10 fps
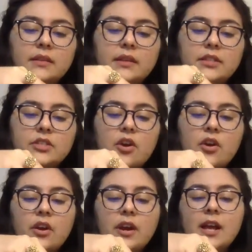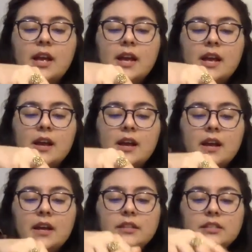these are
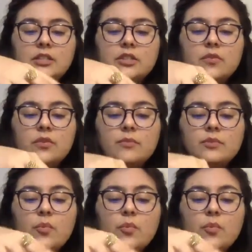snow globes